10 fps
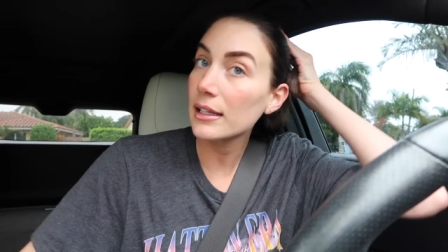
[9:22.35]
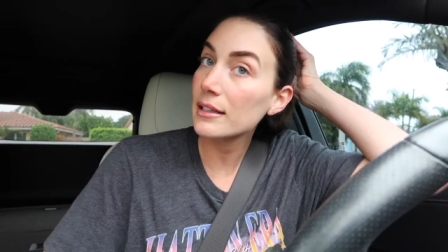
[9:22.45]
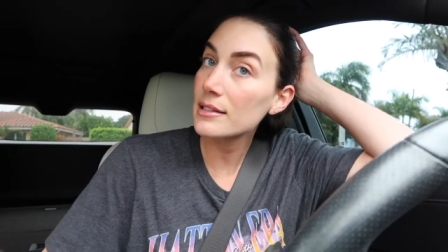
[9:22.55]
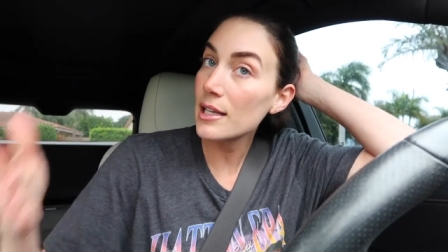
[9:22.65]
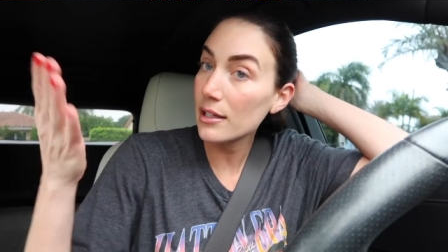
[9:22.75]
Like
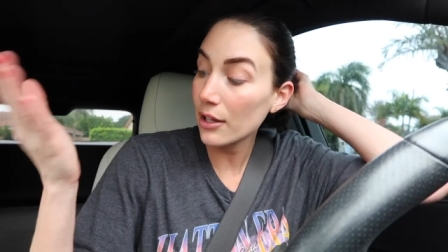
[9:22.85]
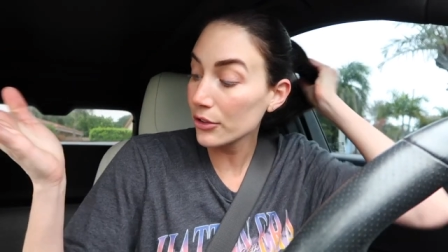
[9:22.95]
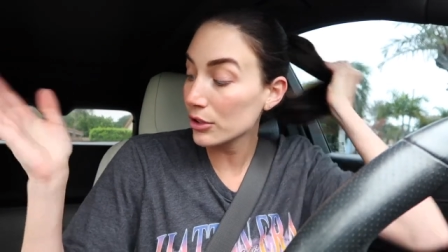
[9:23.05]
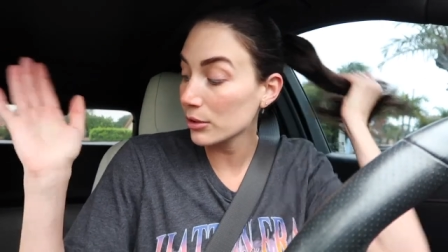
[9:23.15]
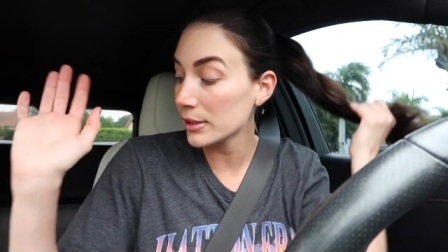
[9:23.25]
I said,
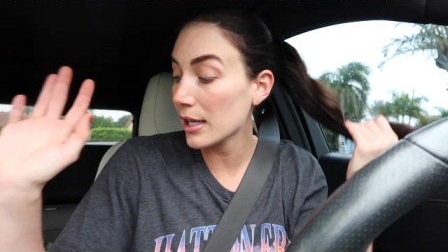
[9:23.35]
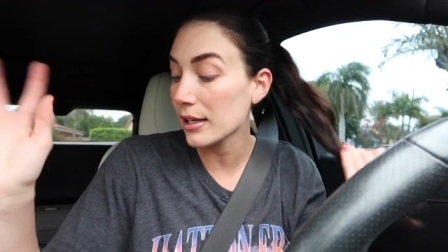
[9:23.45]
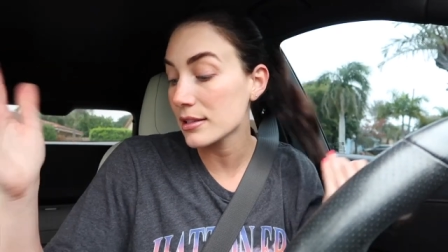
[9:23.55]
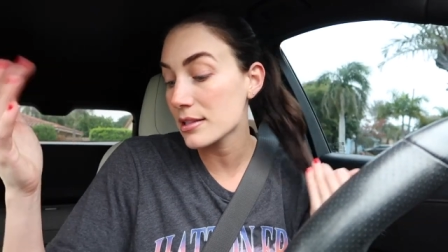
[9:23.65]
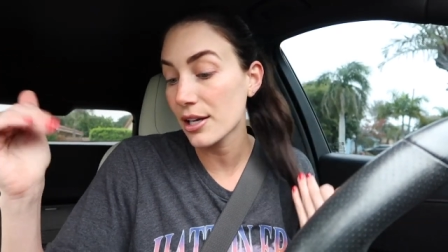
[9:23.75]
another gloomy
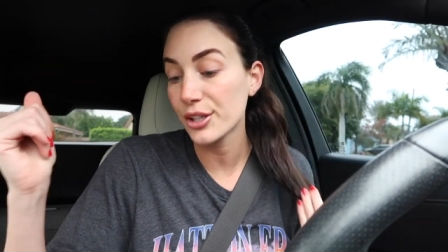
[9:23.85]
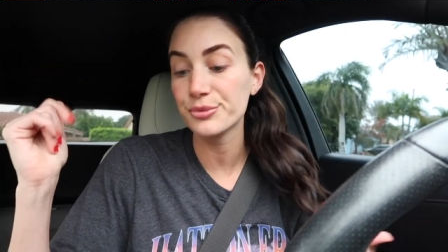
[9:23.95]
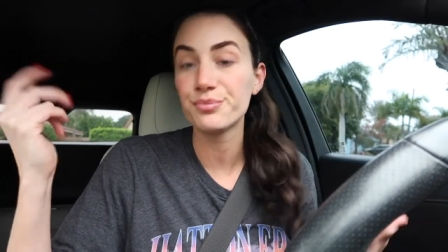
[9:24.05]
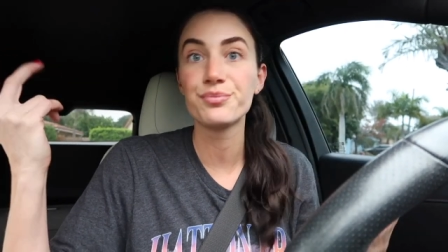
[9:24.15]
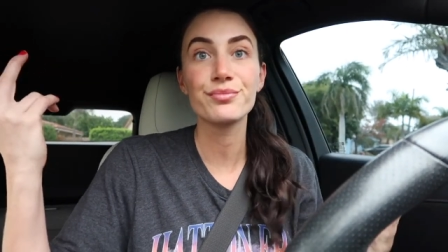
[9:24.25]
day.
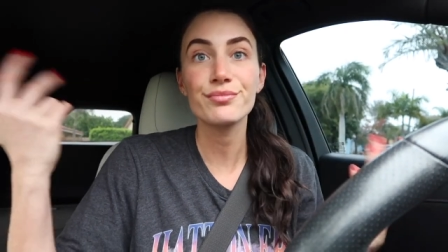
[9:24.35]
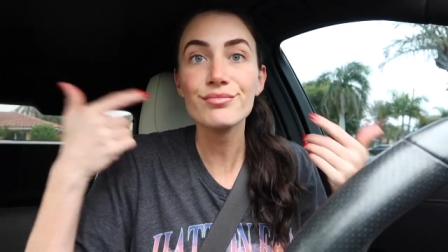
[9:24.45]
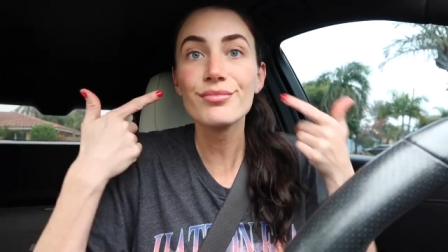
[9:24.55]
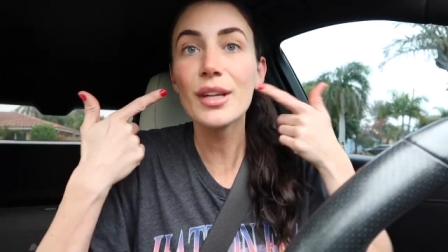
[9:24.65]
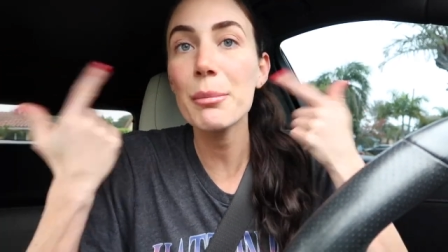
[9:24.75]
So
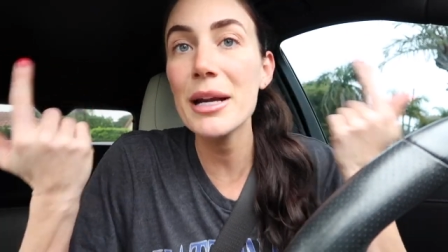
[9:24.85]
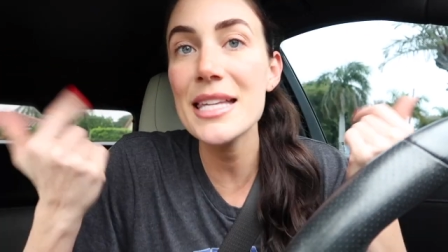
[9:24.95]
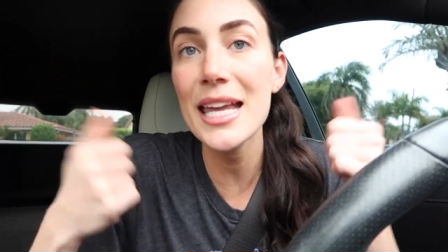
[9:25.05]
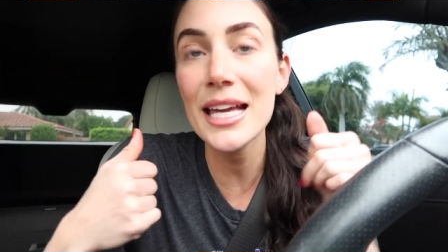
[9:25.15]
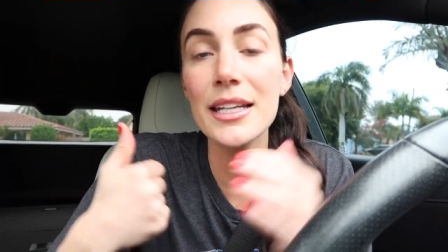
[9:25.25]
my
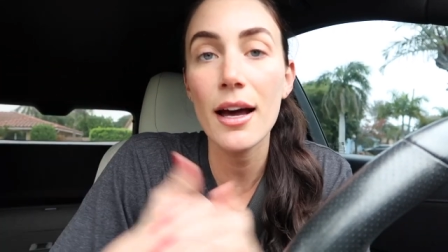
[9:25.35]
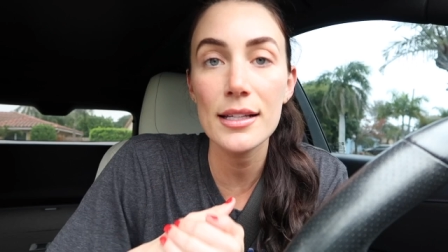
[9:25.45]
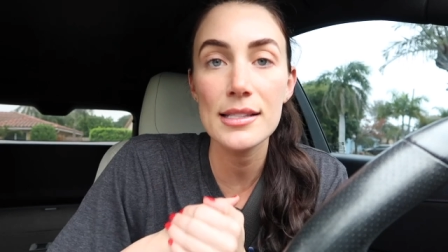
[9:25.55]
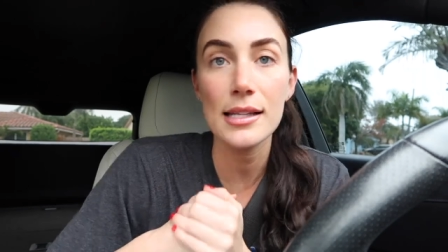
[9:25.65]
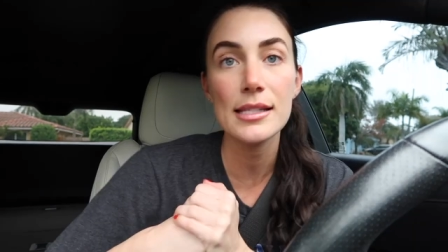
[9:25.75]
tan, not
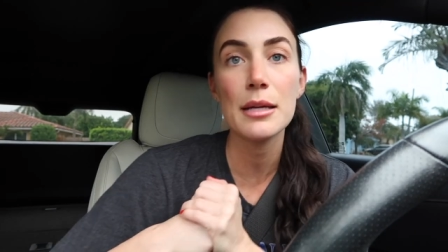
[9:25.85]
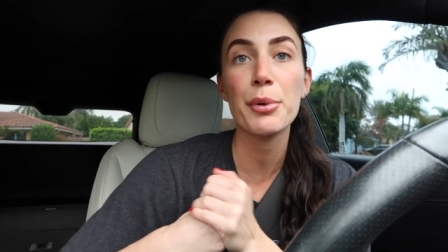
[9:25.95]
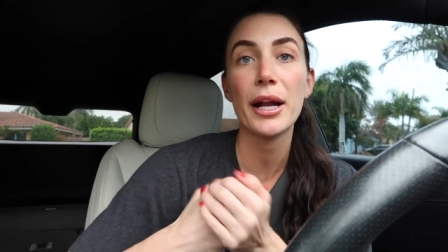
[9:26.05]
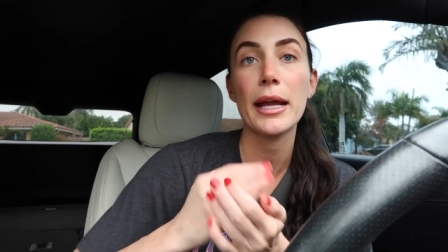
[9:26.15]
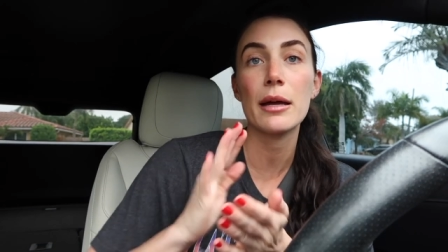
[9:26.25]
existent,
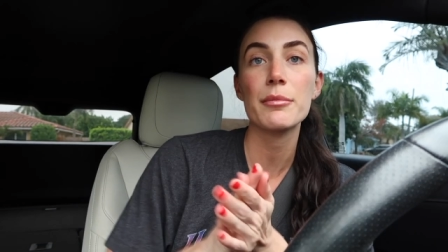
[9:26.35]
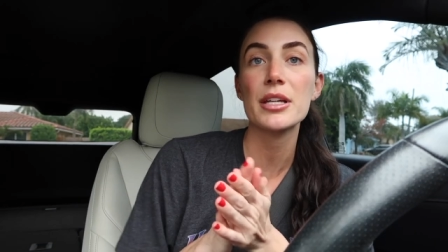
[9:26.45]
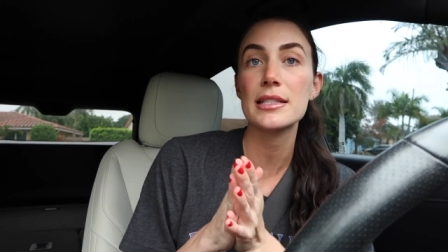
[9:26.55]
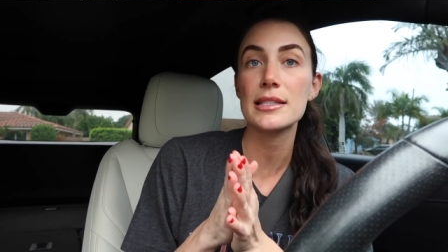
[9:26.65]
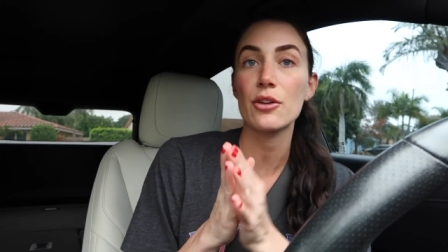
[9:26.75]
but I am
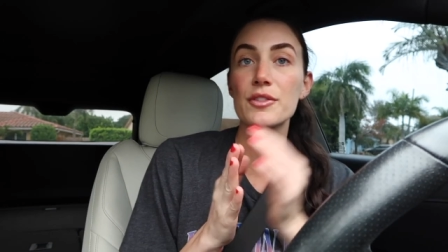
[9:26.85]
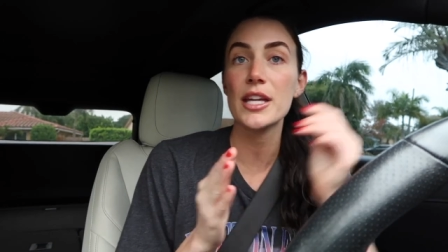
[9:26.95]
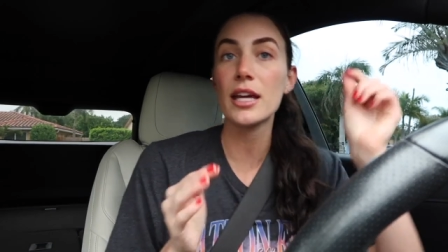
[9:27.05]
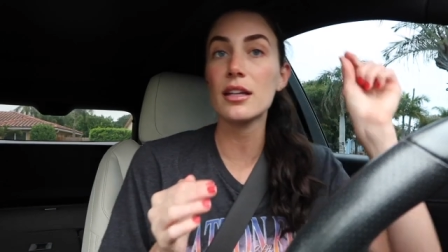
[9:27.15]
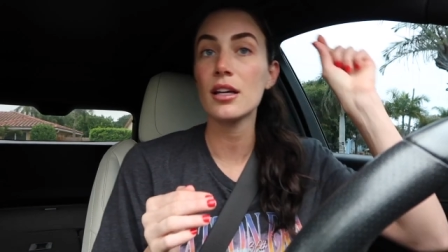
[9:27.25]
gonna self
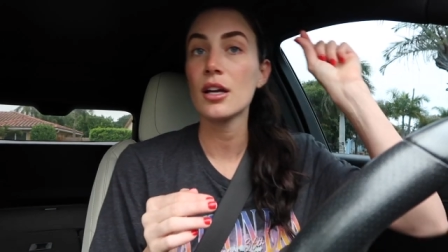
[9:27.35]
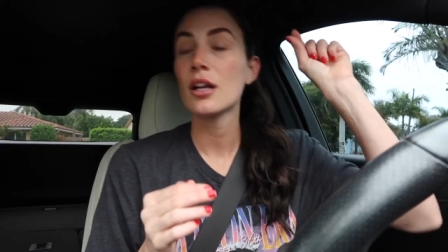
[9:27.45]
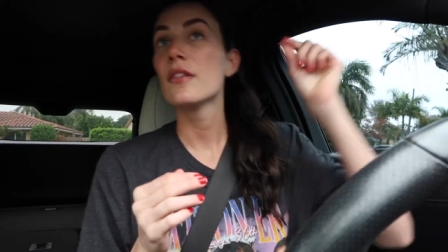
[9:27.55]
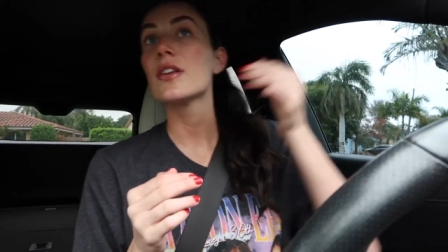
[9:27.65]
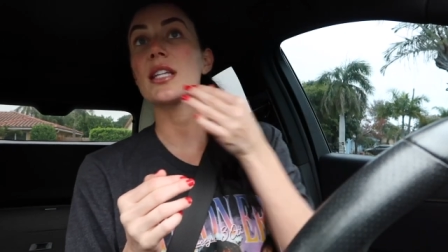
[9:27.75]
tan
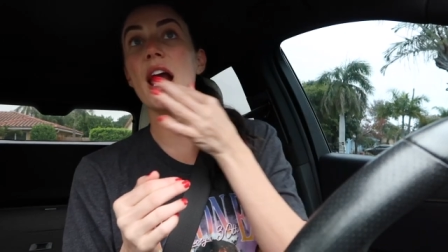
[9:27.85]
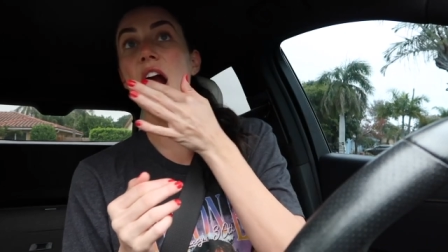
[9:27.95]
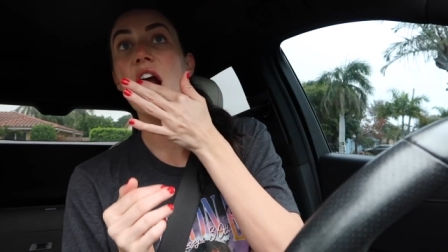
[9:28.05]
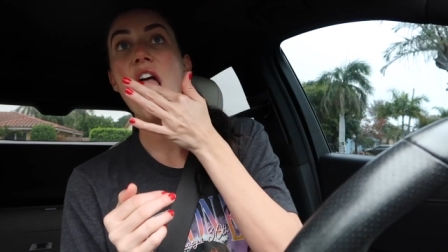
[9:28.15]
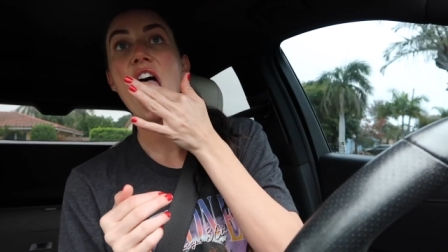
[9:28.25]
this
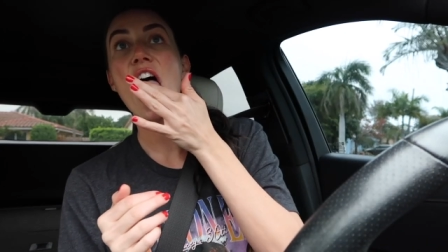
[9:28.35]
hair.